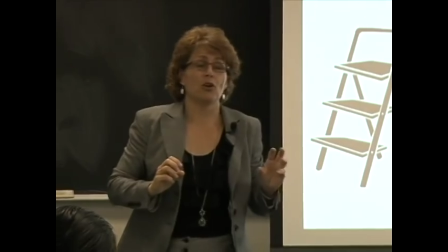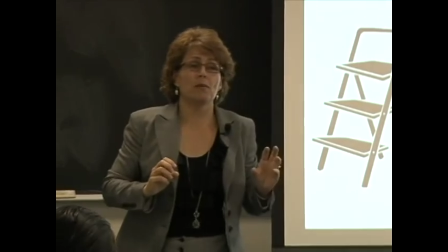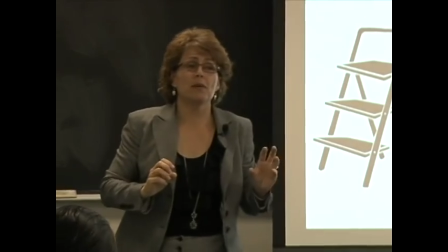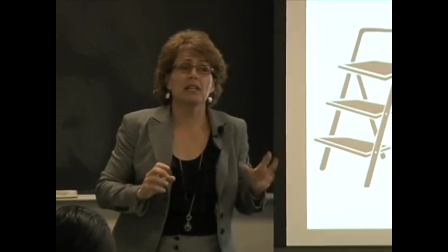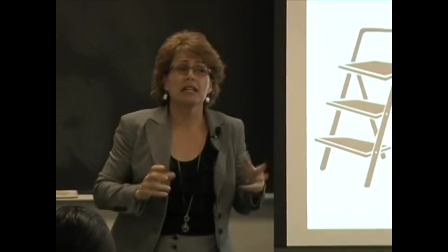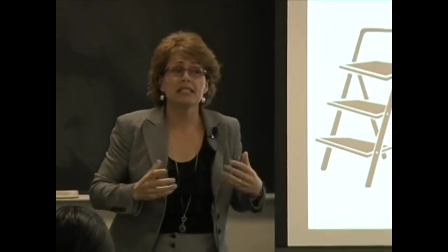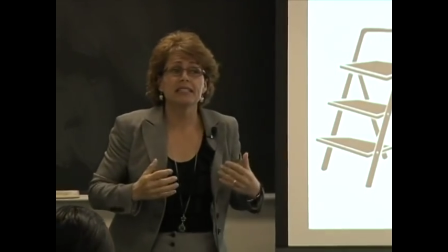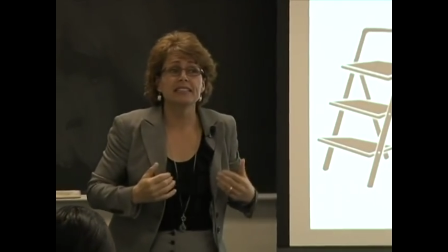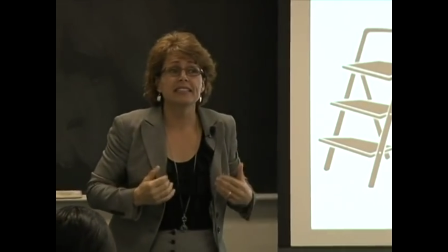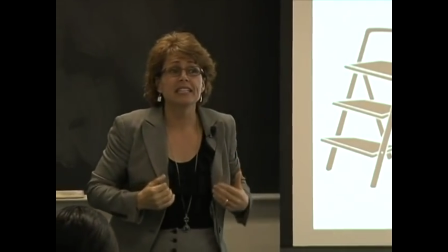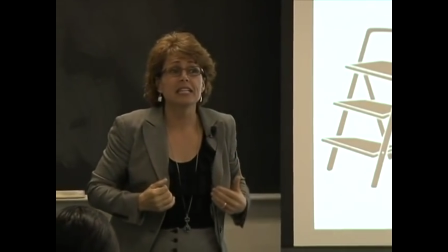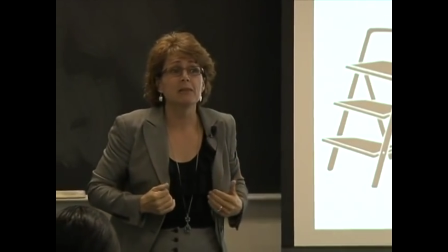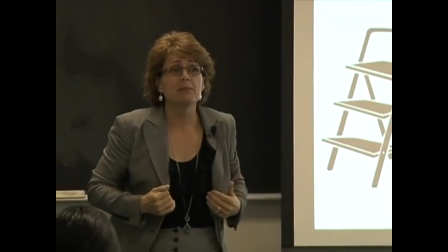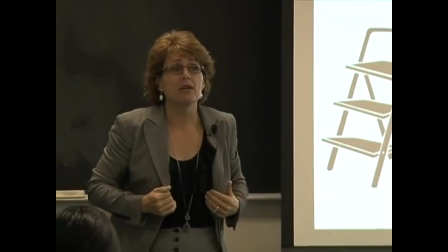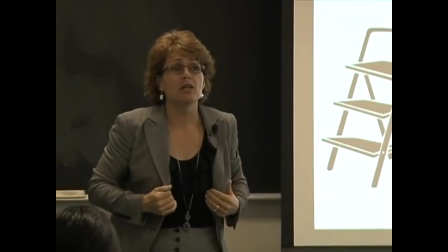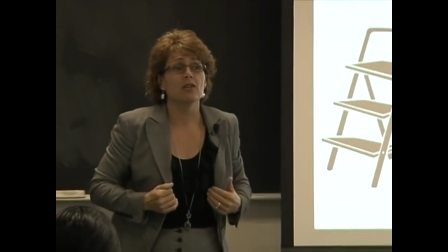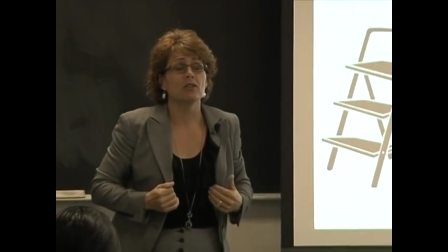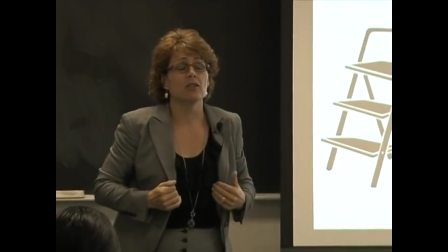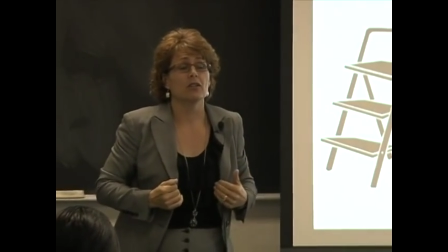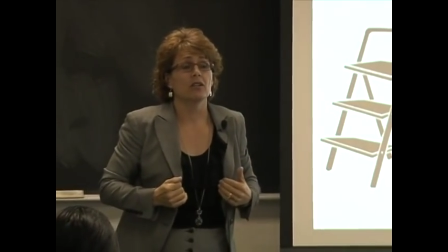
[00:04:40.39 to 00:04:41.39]
but let's think
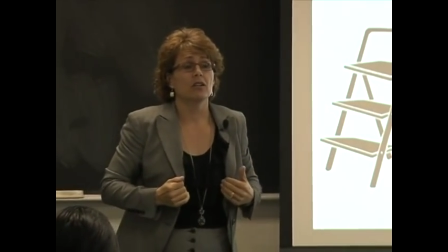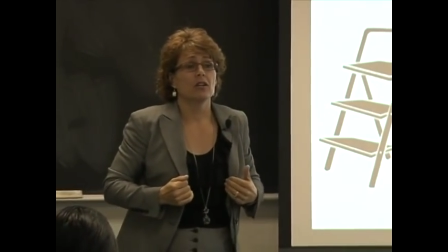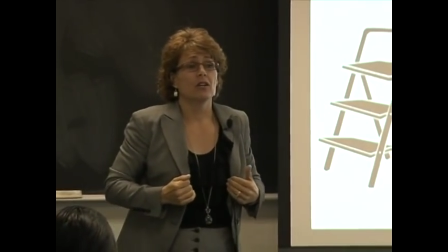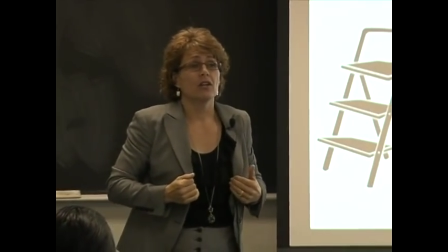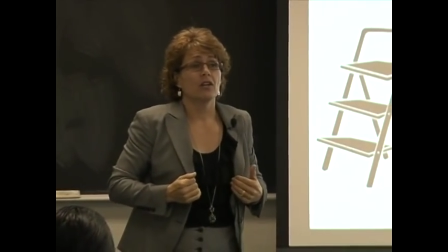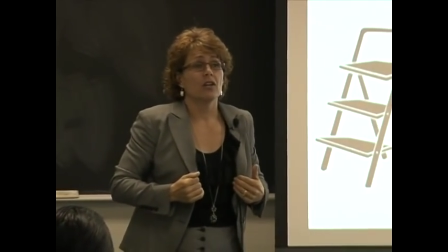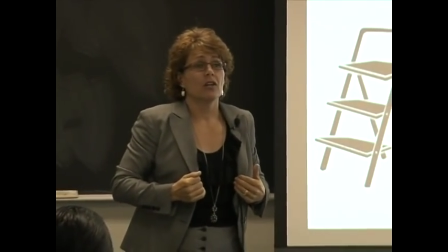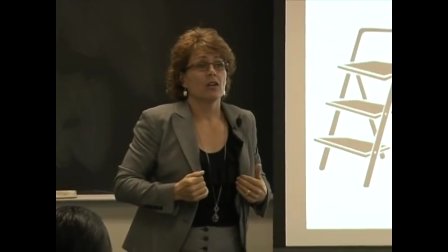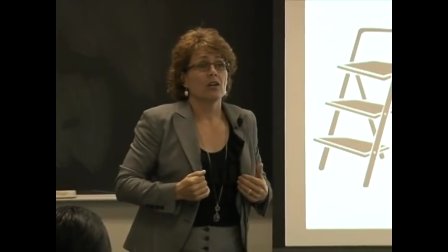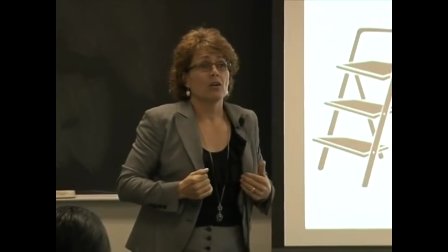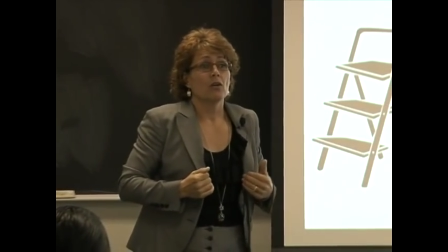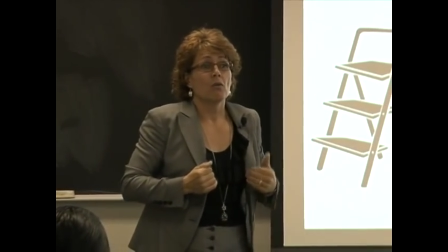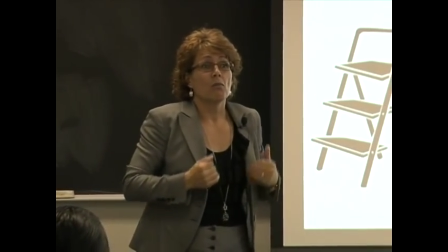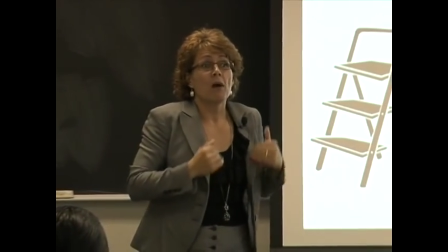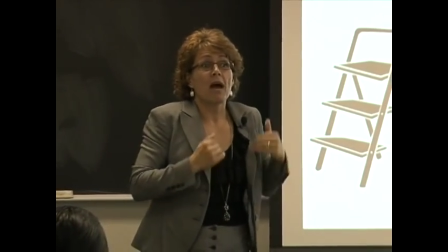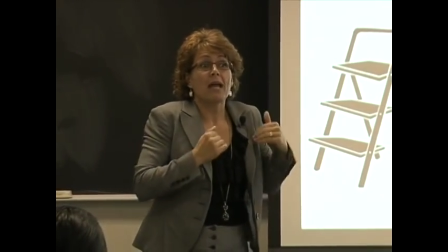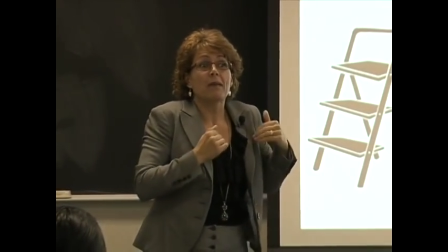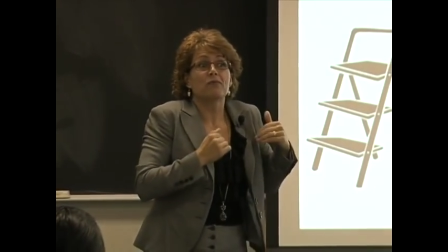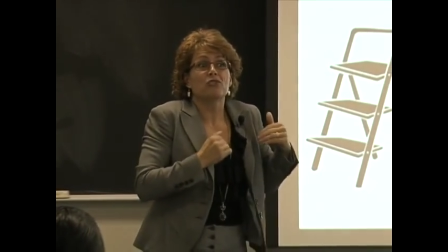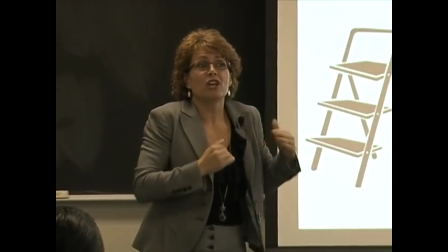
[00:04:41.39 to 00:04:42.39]
about
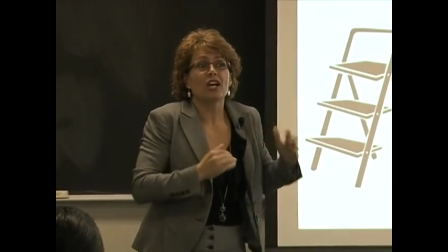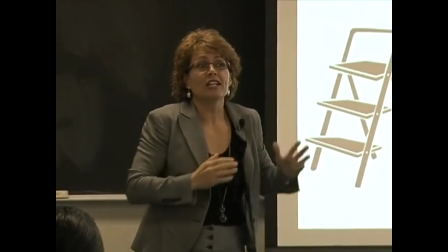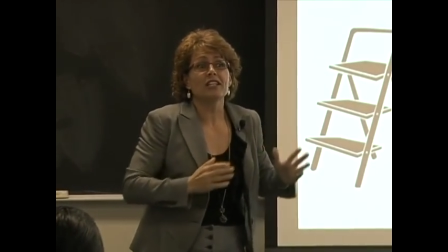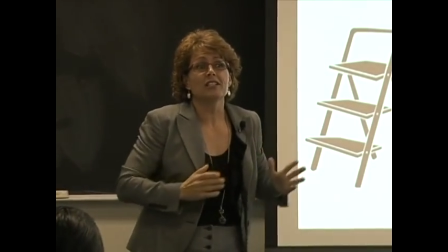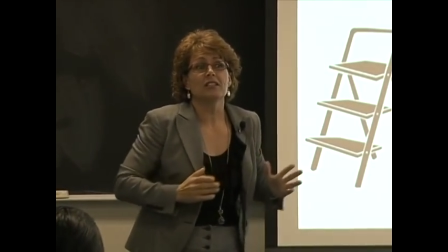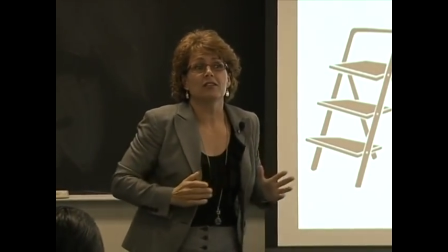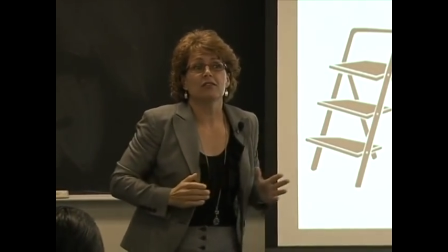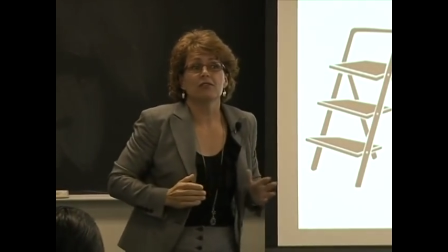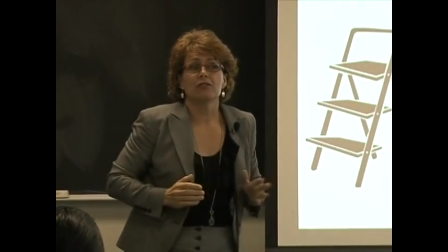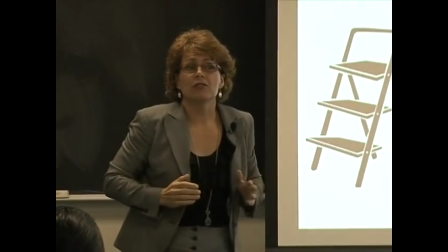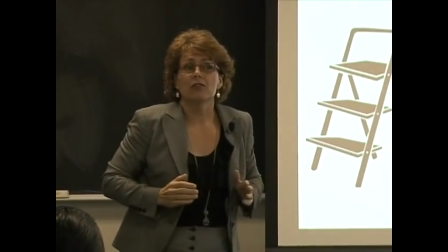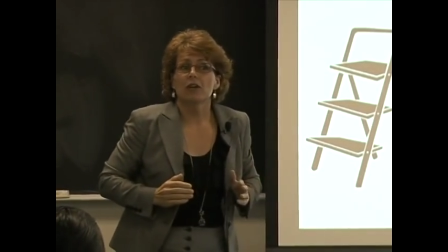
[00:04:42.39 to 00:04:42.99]
my objective.